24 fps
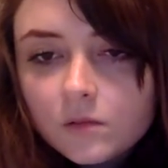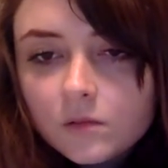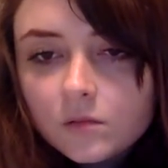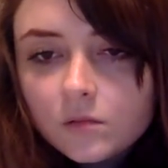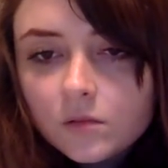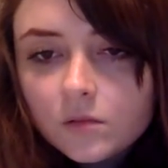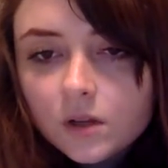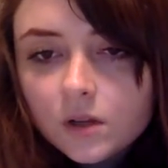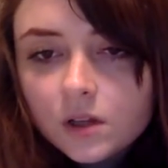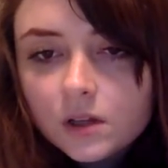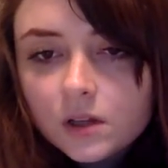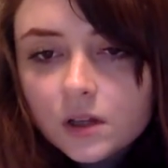
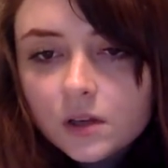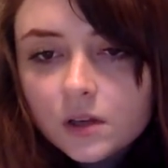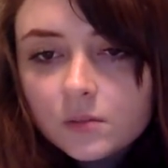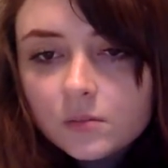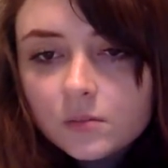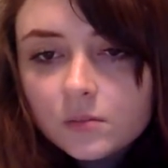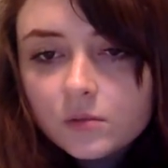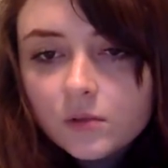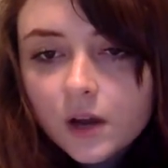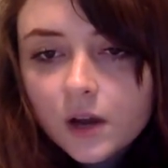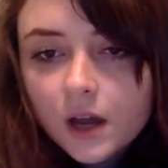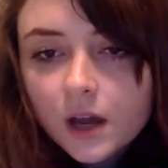William
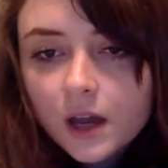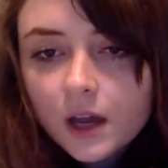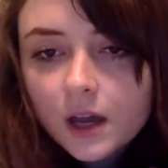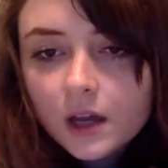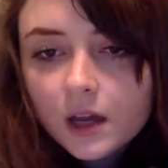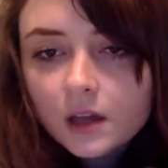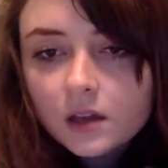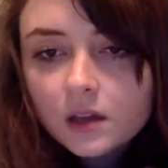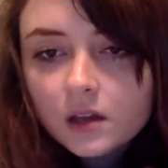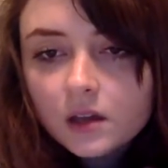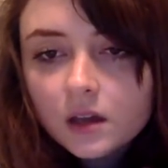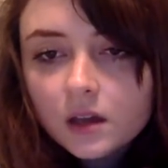
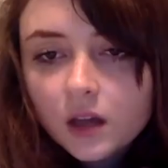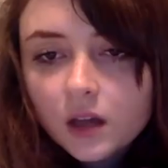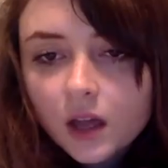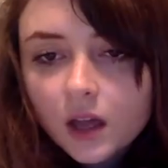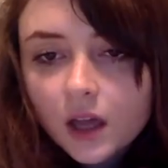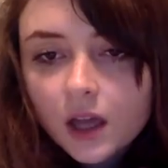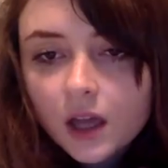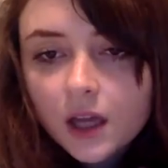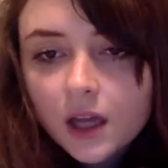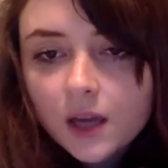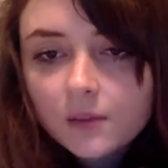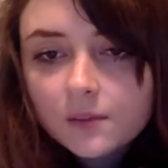Way.
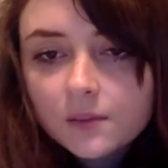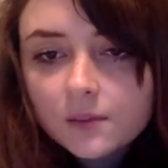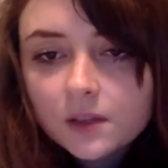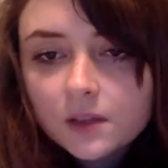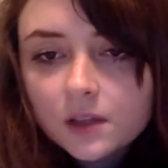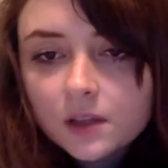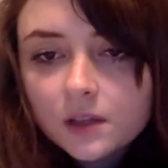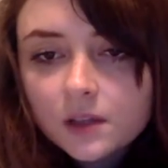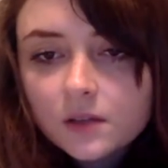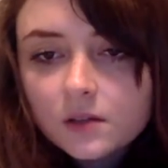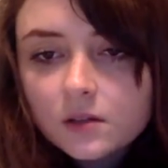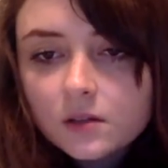Hey,
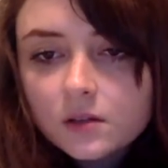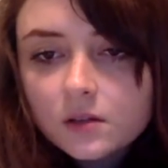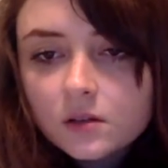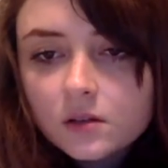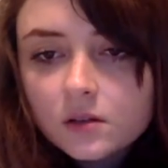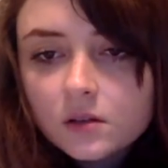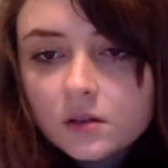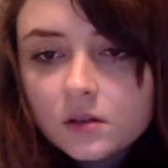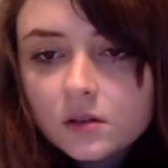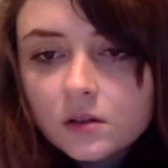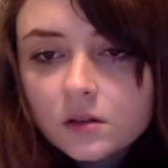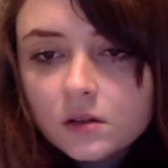Emily.
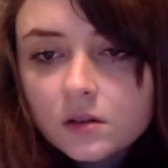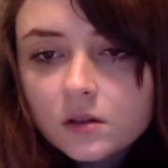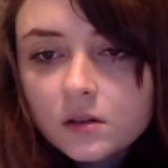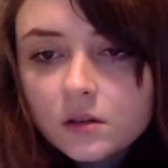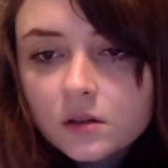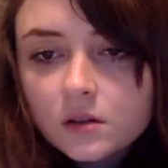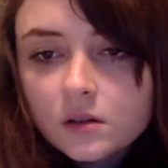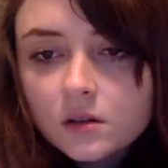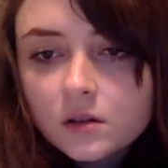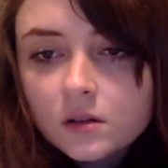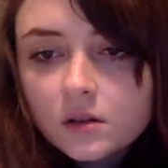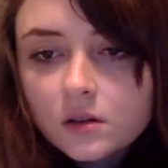
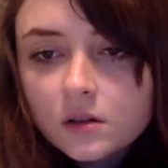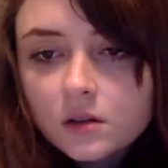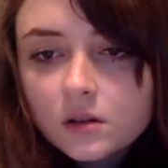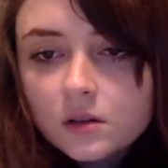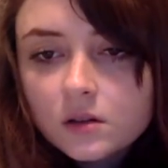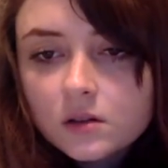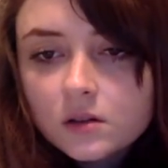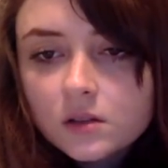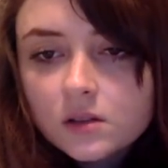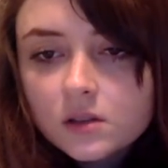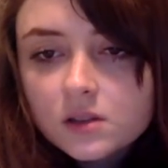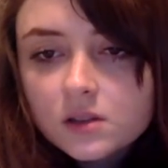
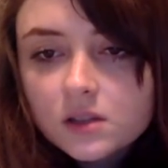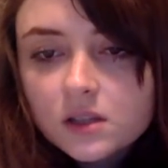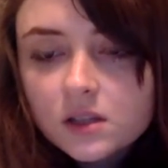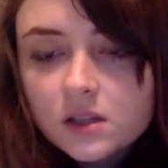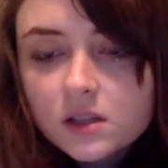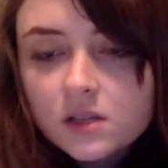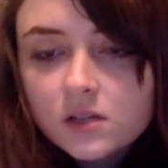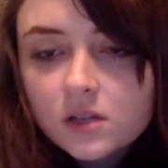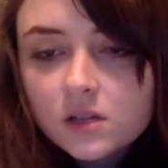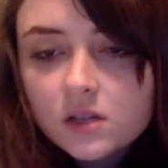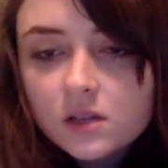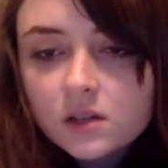Does
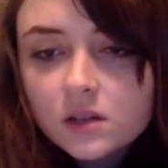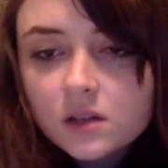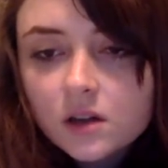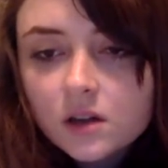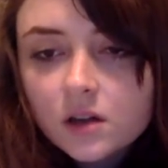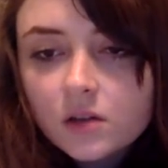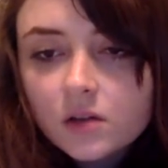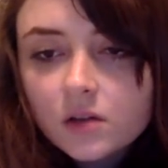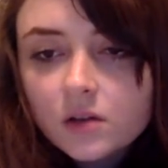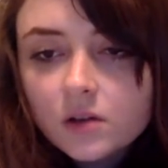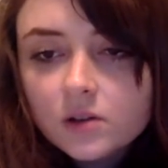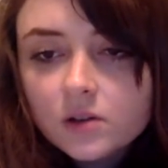anyone
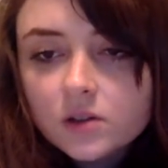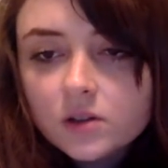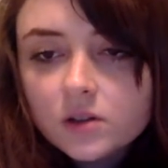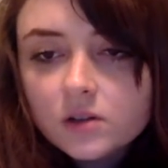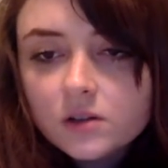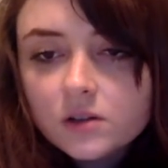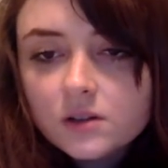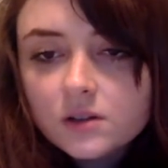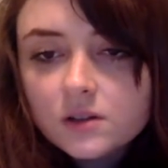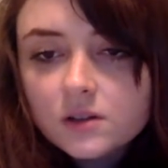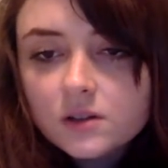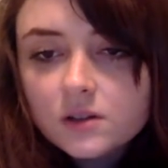know where
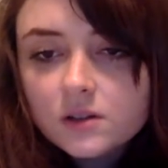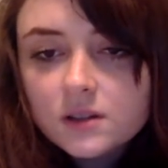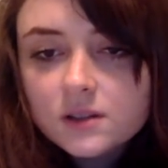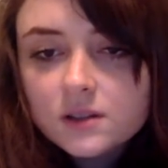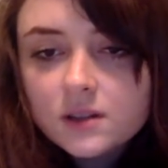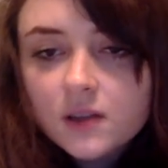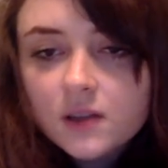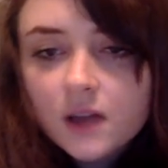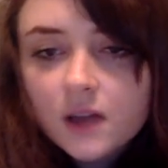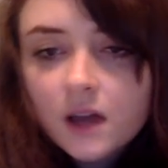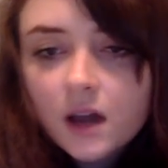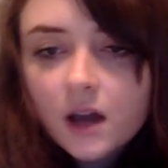Jonas is?
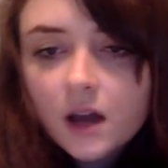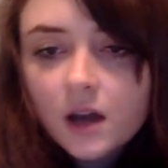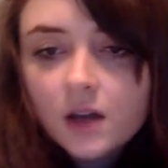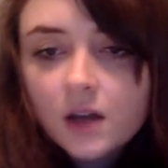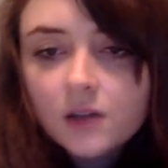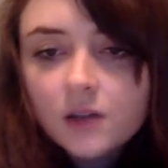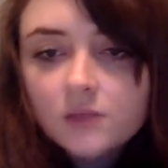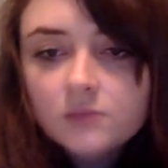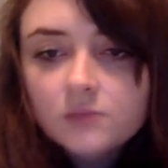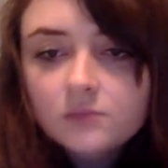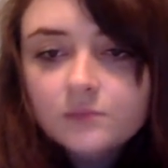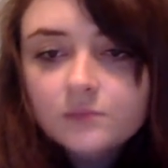I
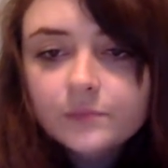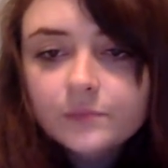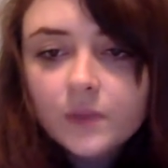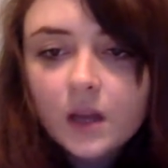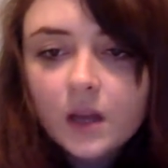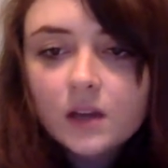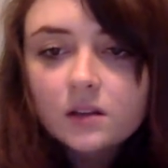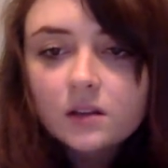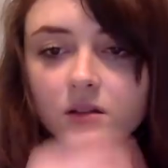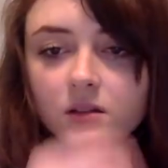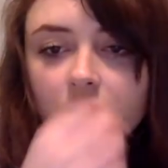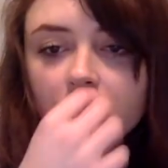
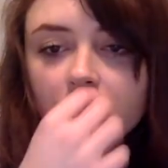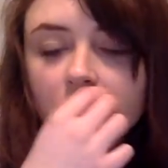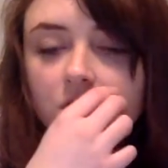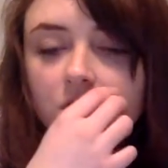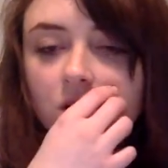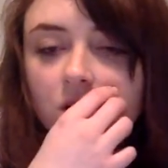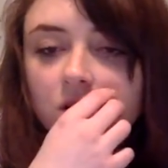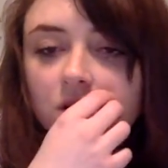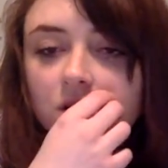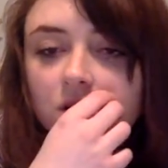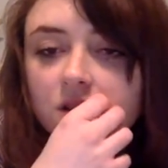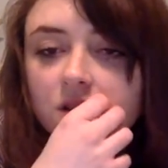don't know where
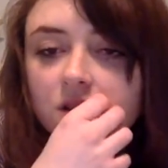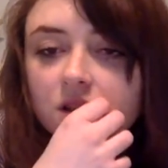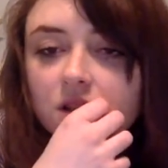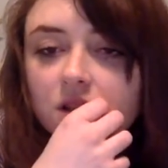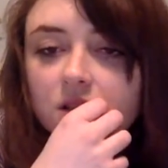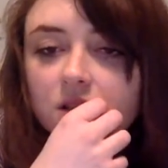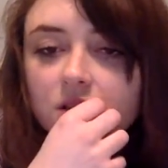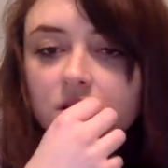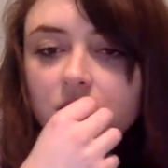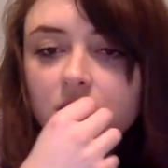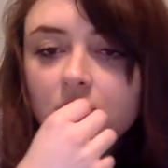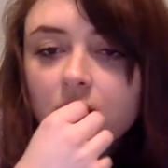Jonas
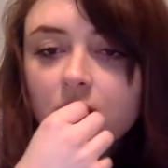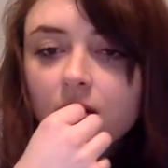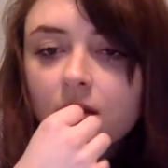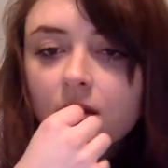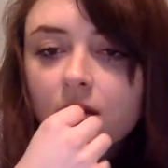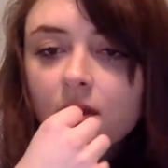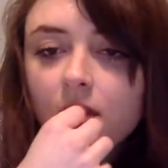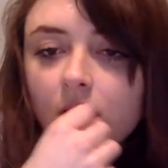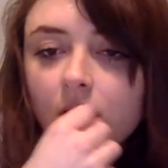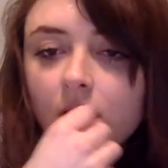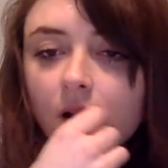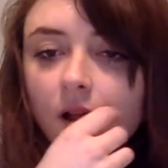is.
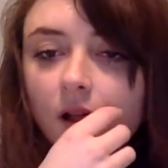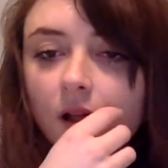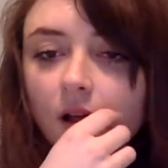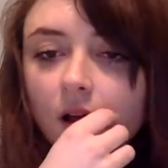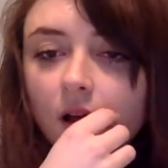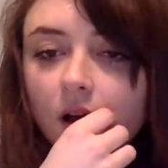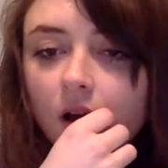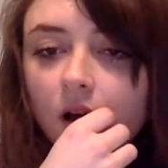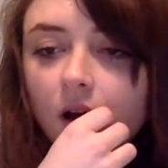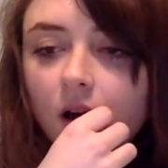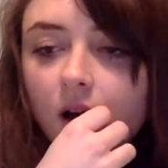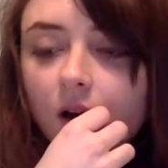
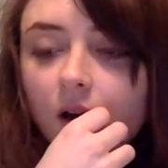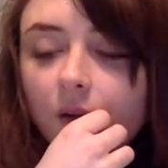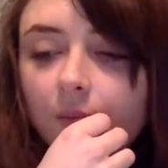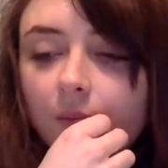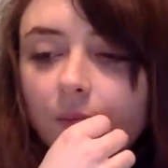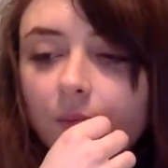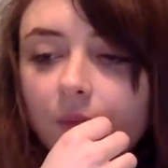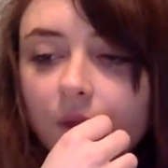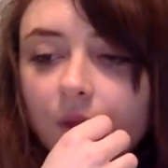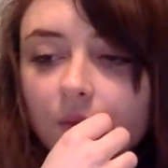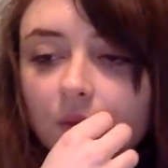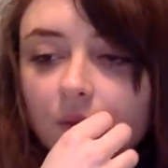
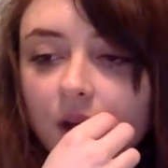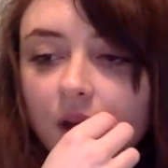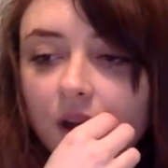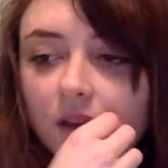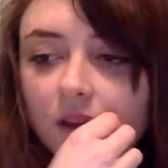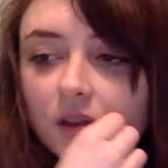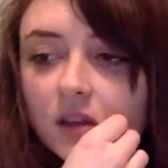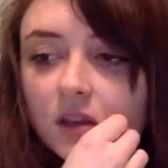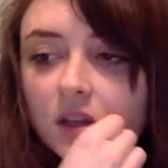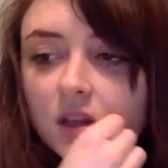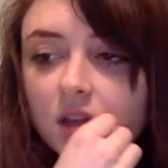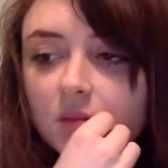Maybe I
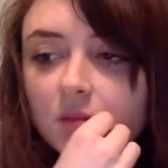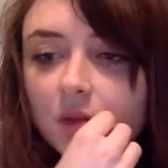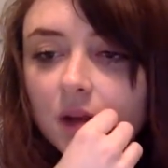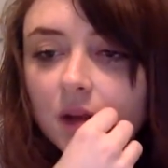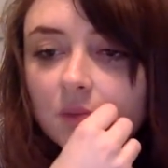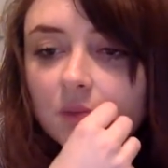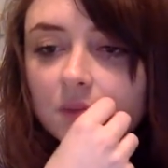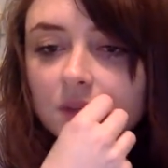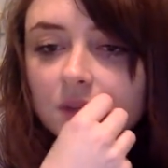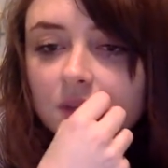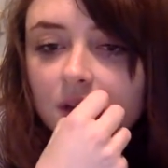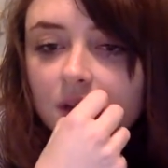think he
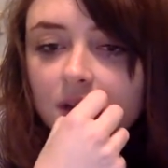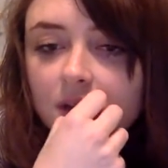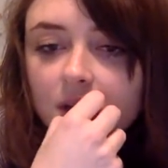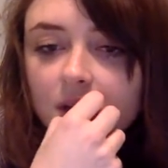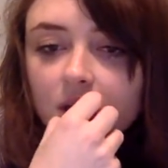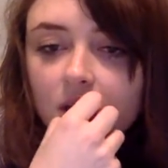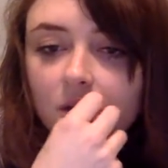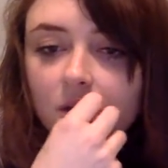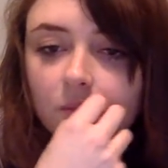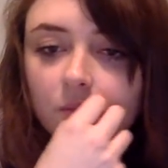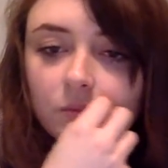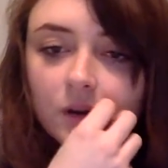might be
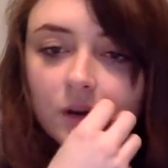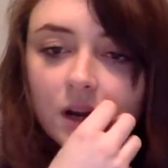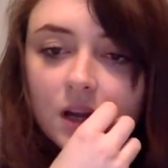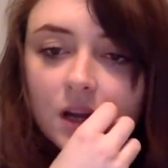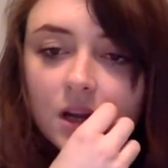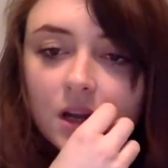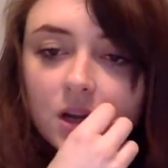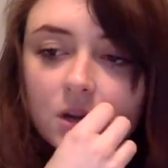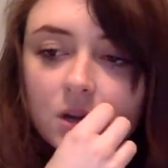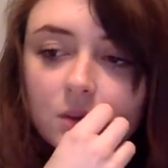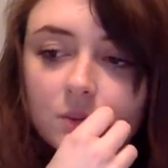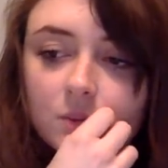taking a
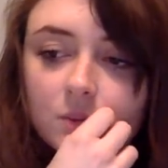break